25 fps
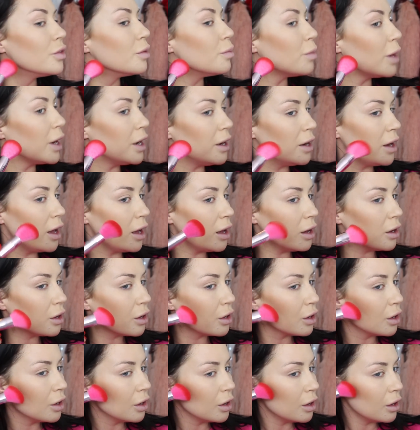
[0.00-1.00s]
from my
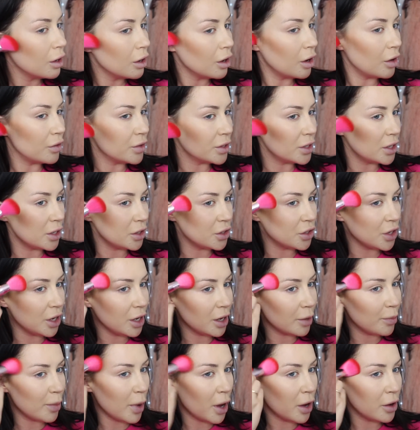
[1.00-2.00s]
neck. Obviously
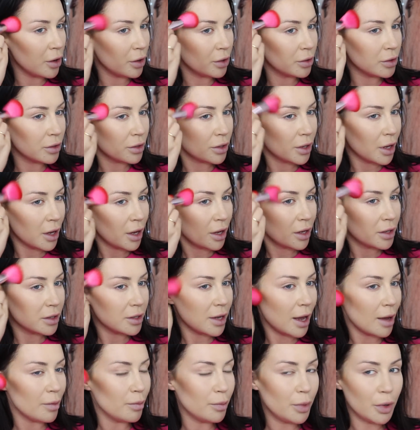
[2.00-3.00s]
cheekbones,
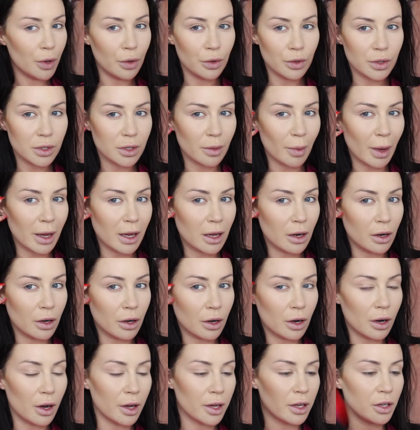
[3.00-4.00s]
temples to make it
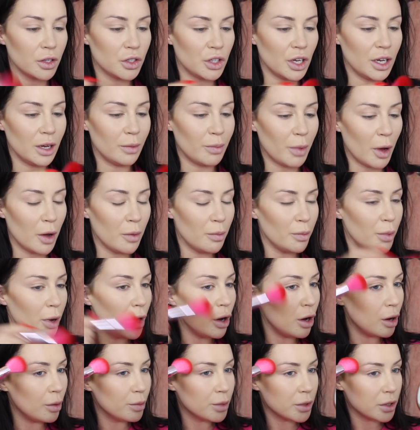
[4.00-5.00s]
look like your cheekbone
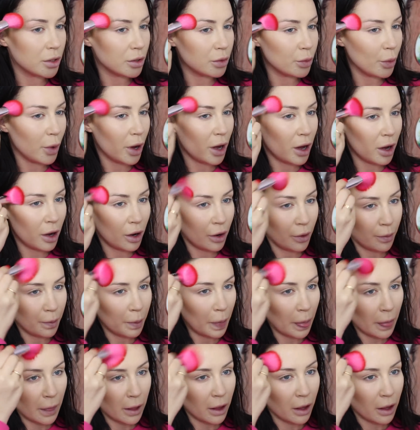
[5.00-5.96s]
pops as well.